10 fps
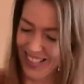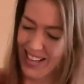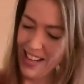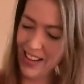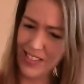
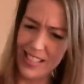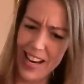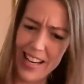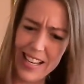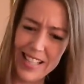there's a
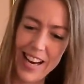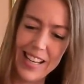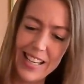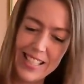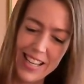tiny,
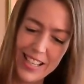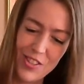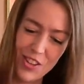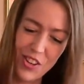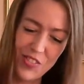tiny, tiny
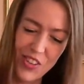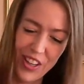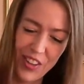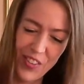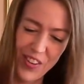trickle more.
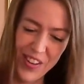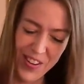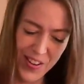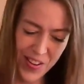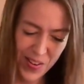
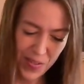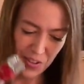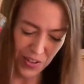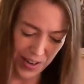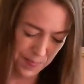
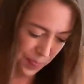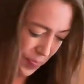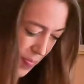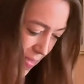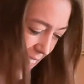Great.
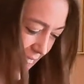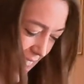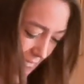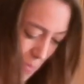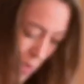
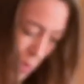Then we're